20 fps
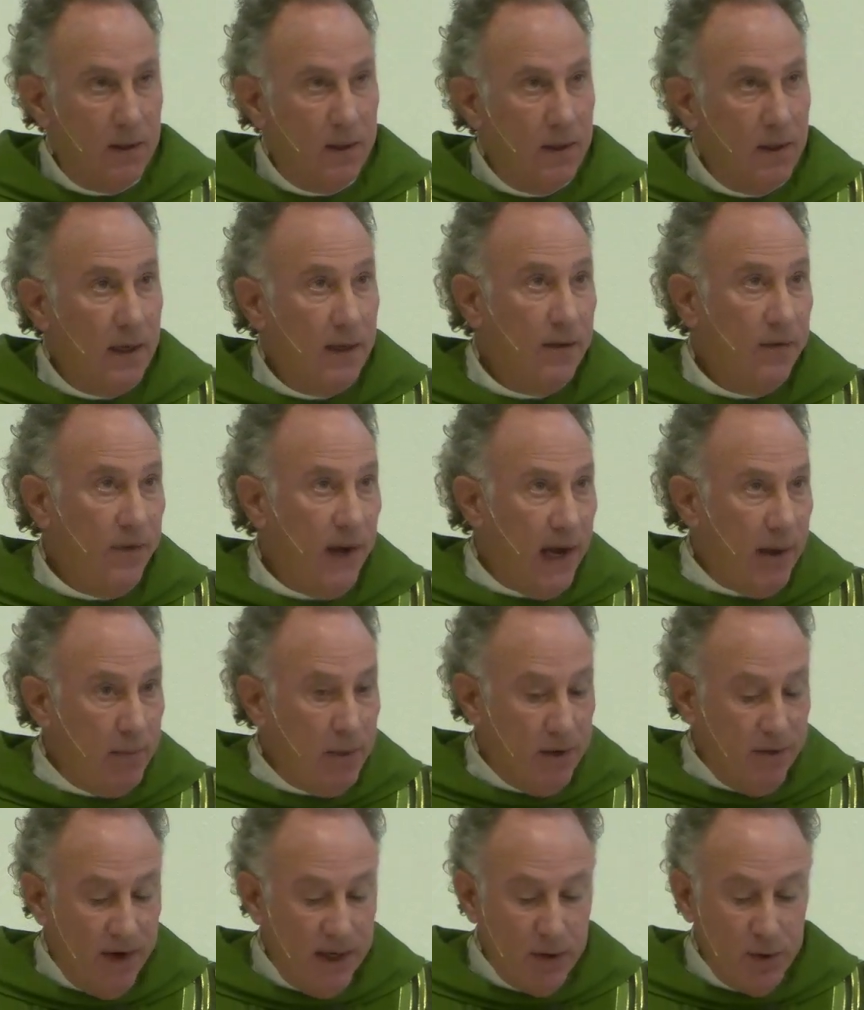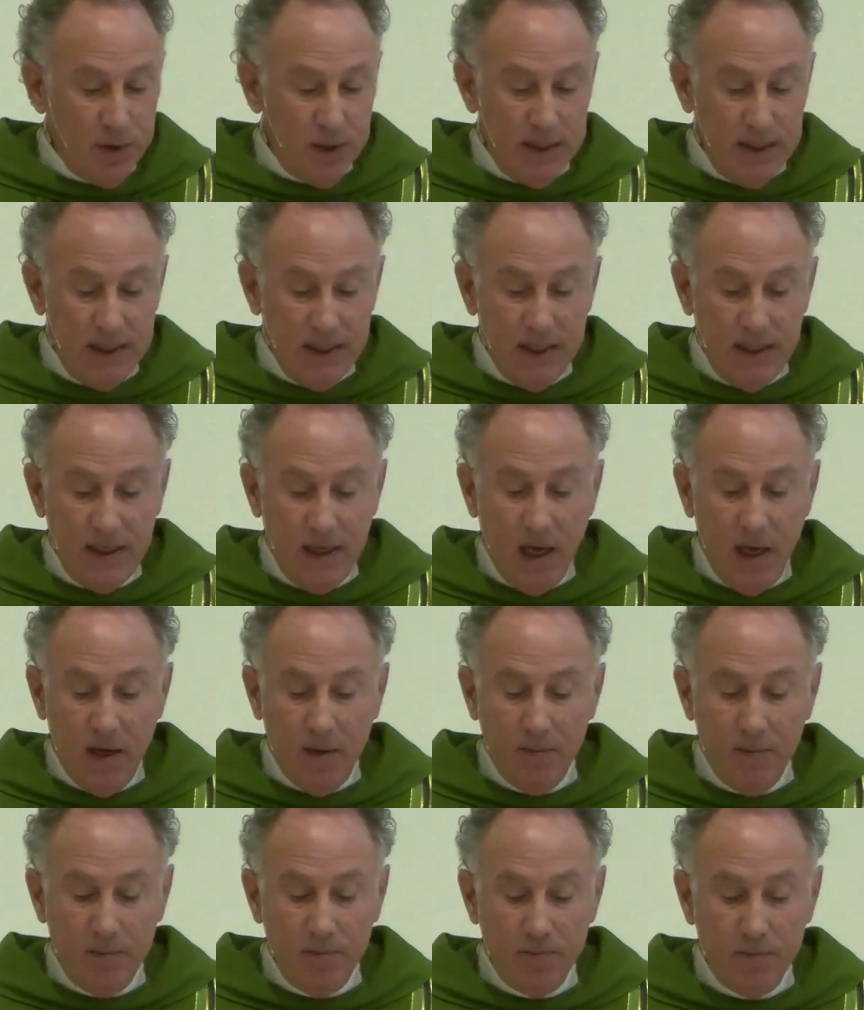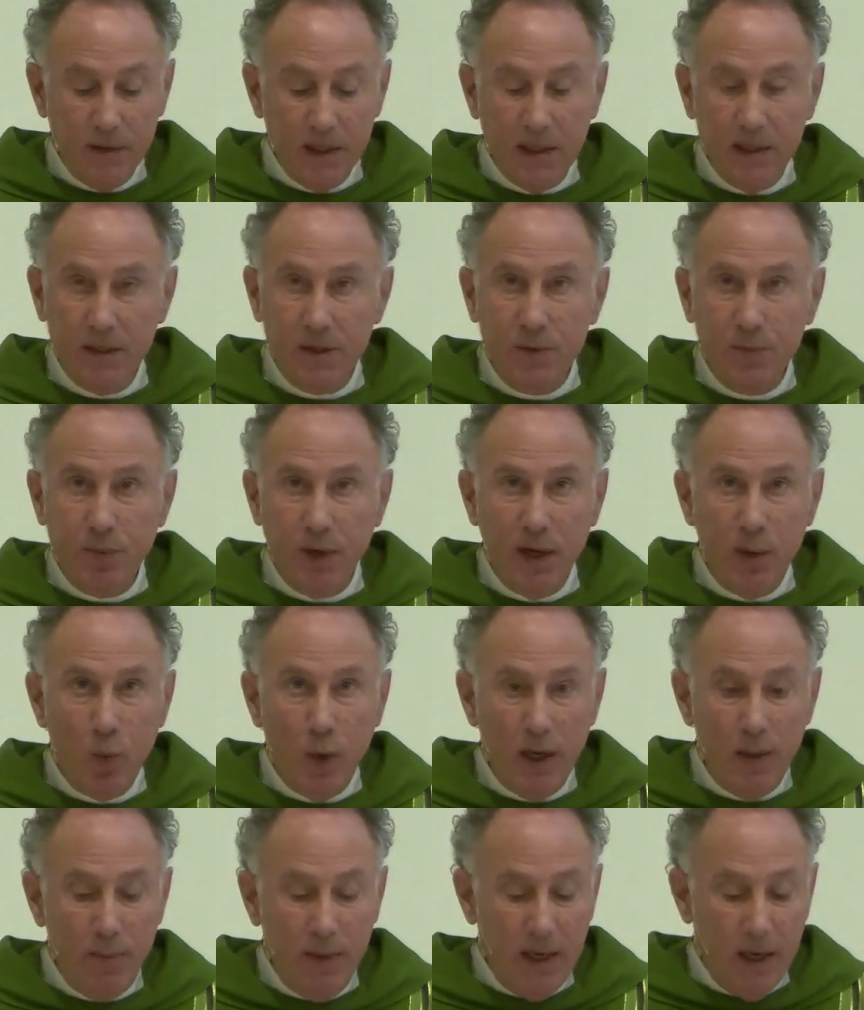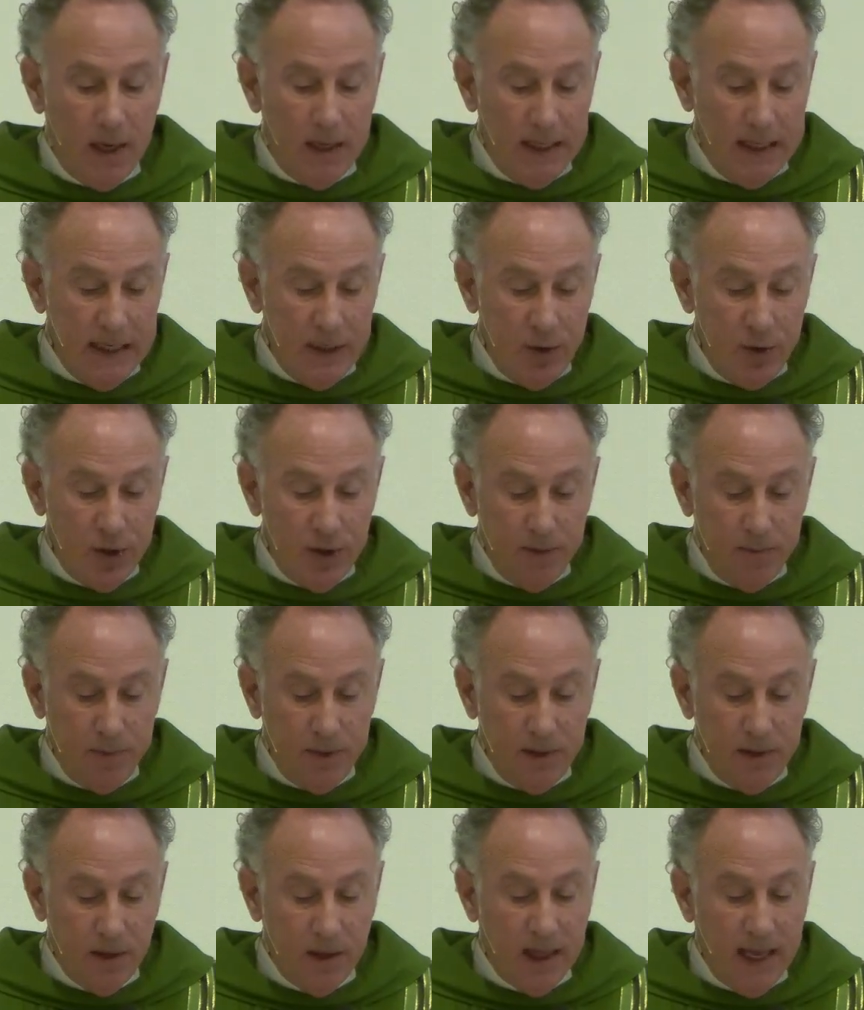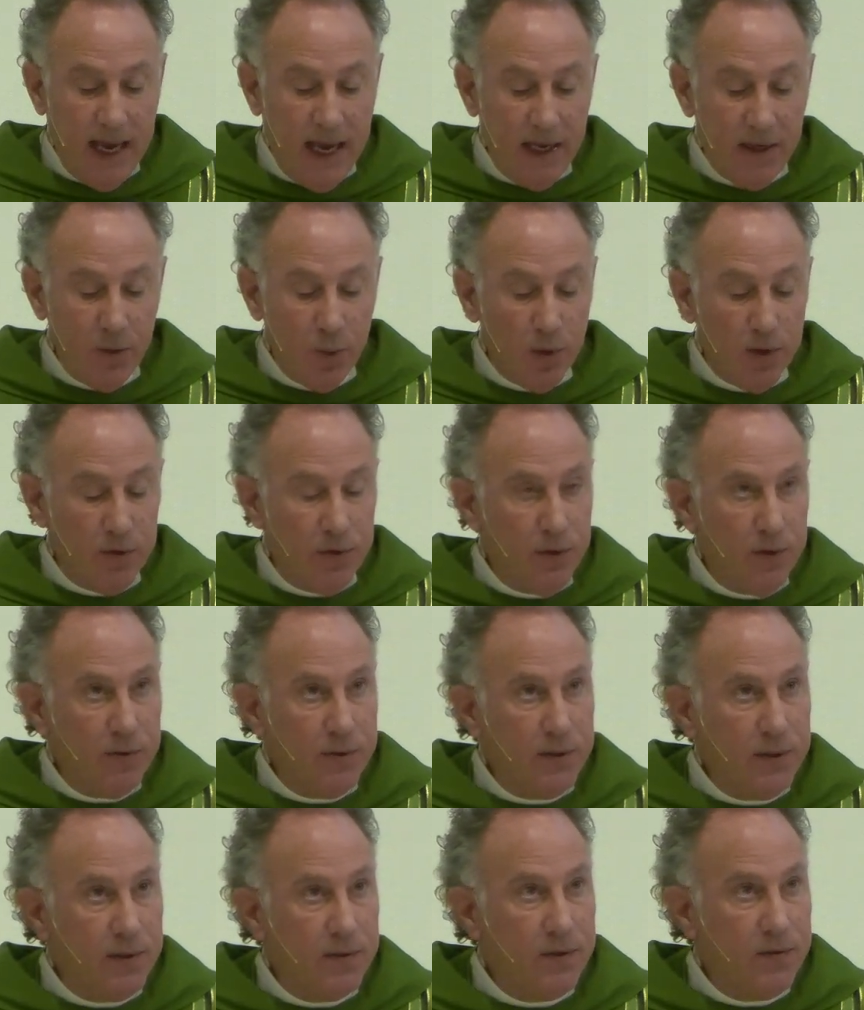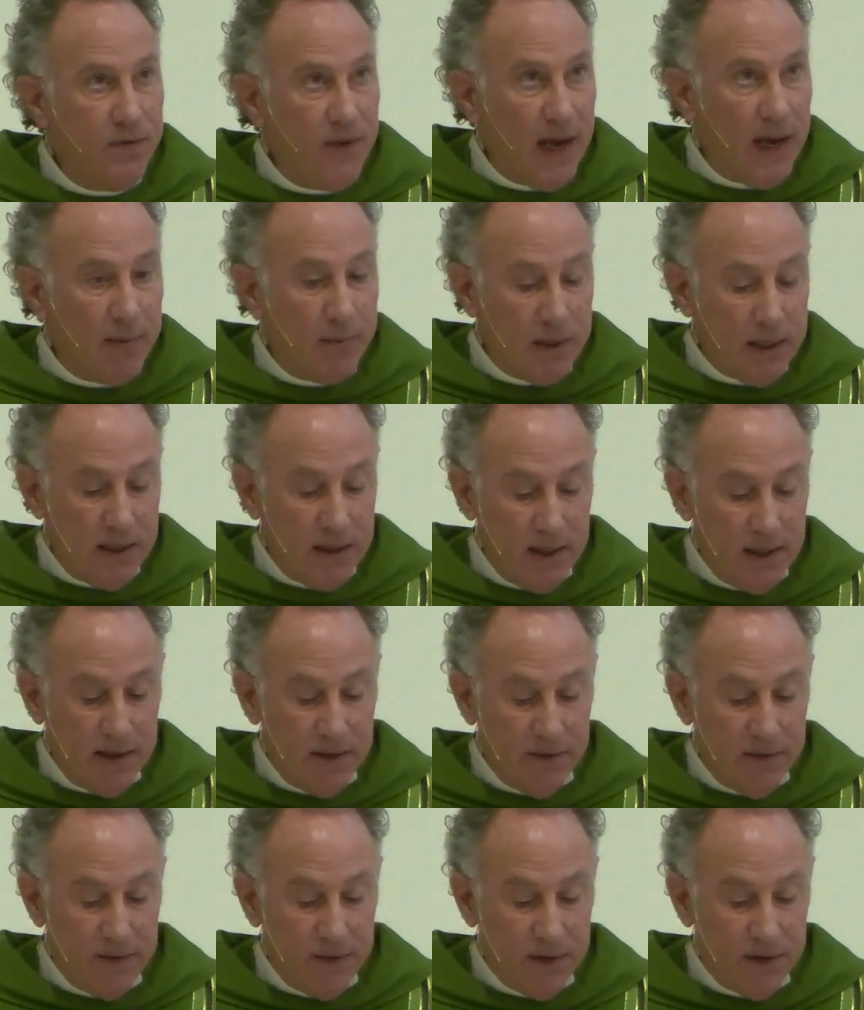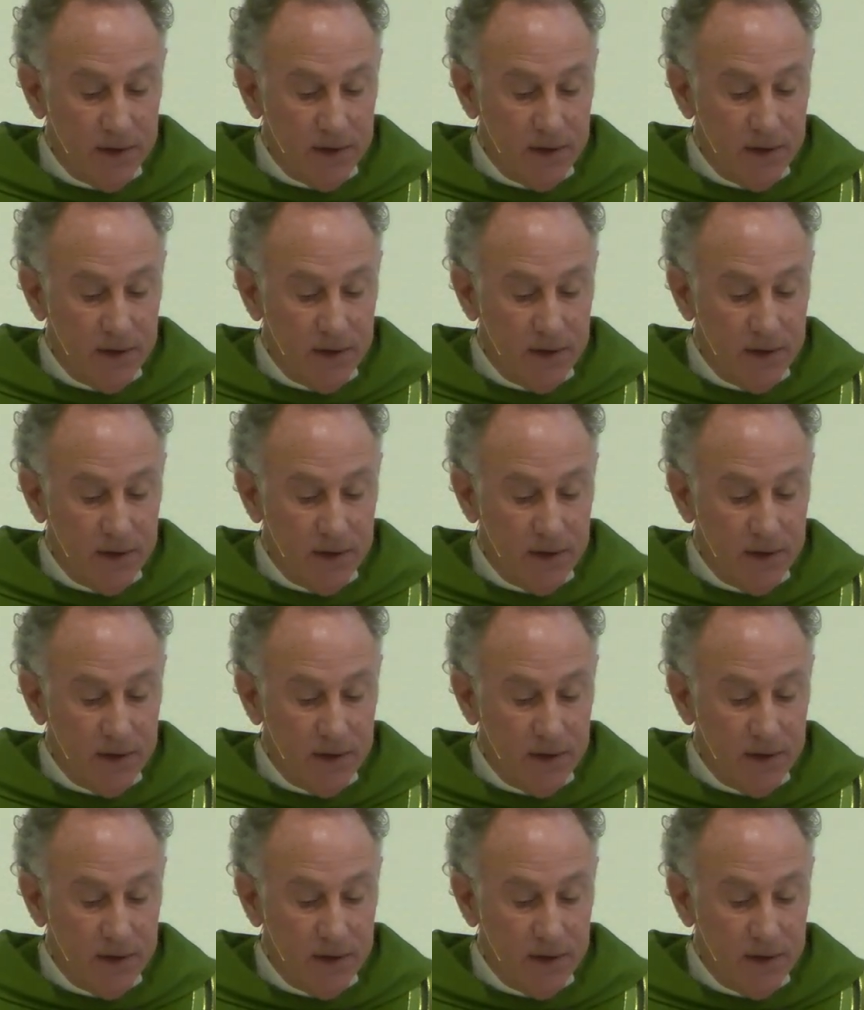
And the famine eventually did come, and it spread way beyond Egypt to the land where Joseph's family lived.